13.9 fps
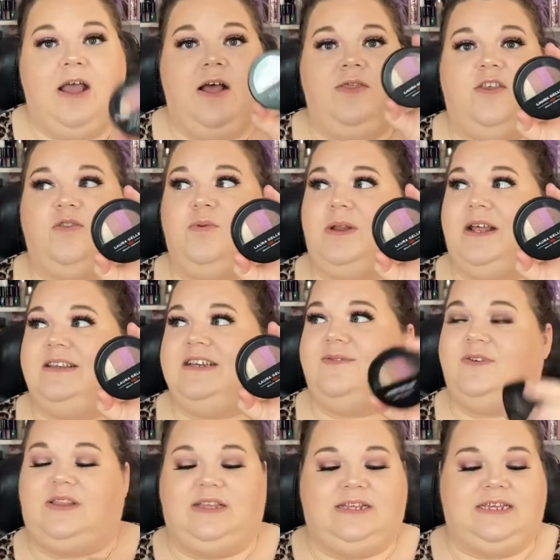This one I
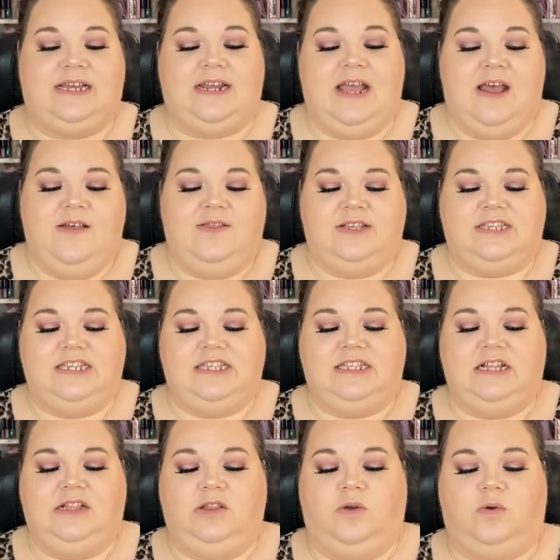definitely did. This is the
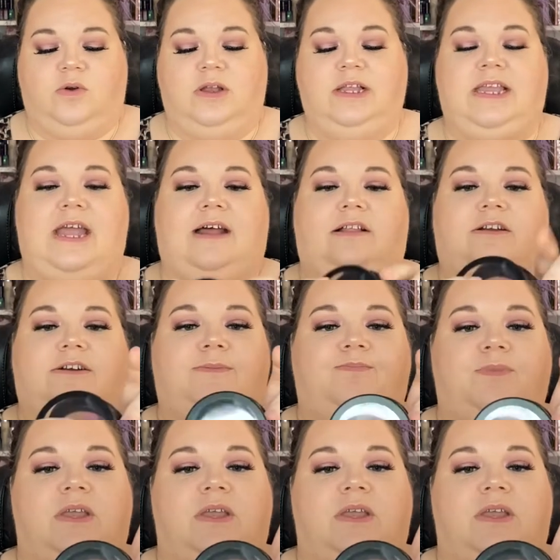Laura Geller